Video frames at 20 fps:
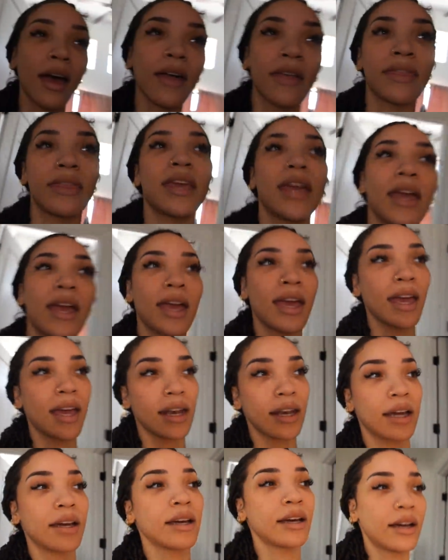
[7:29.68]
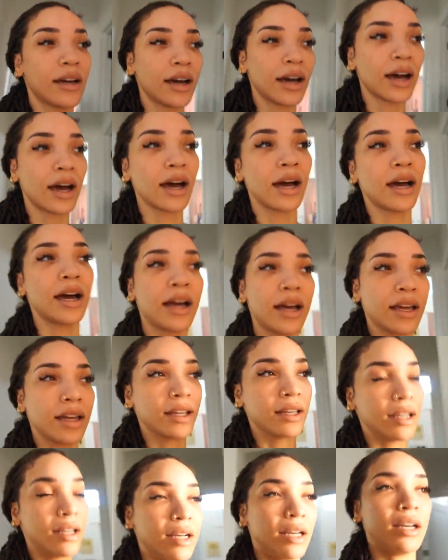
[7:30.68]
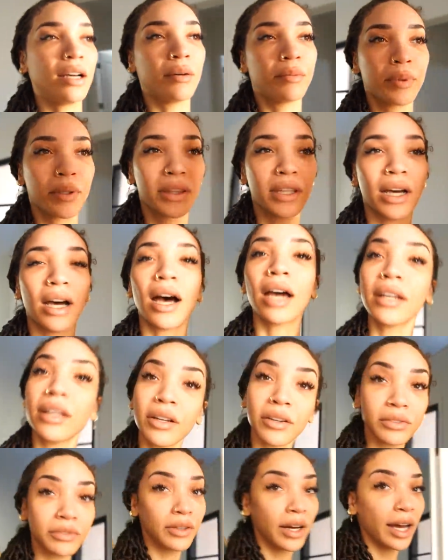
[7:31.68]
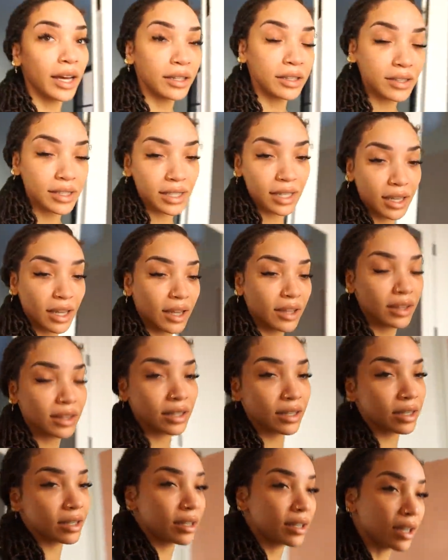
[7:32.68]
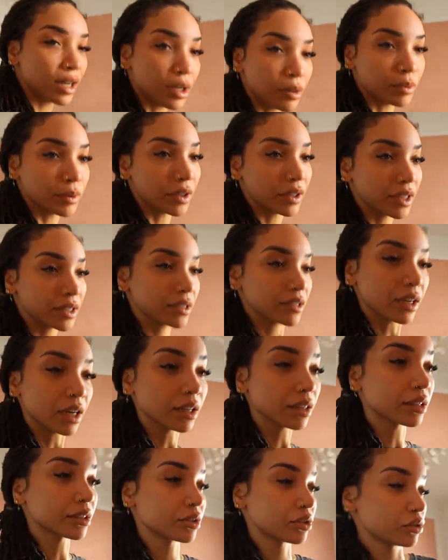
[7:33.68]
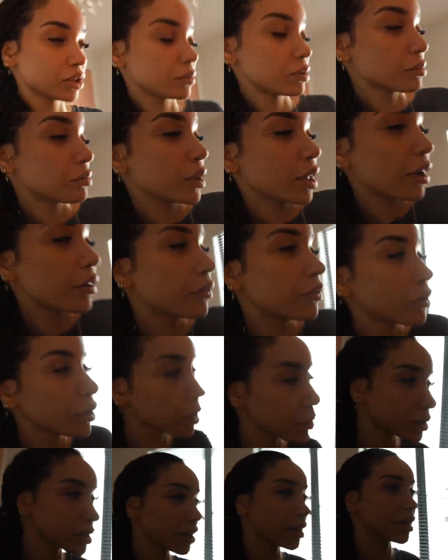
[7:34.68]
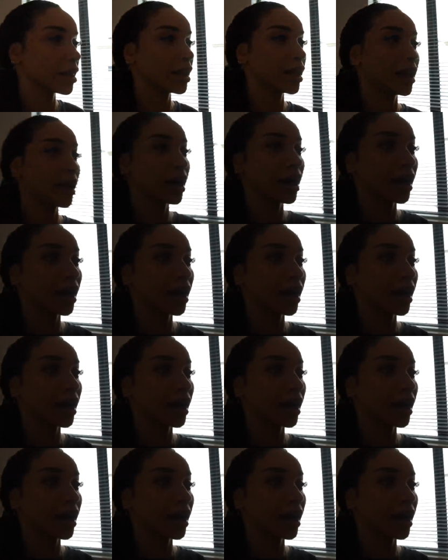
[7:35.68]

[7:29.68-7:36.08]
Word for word: and then I uh, put the audio file together, upload it to all the streaming platforms, and then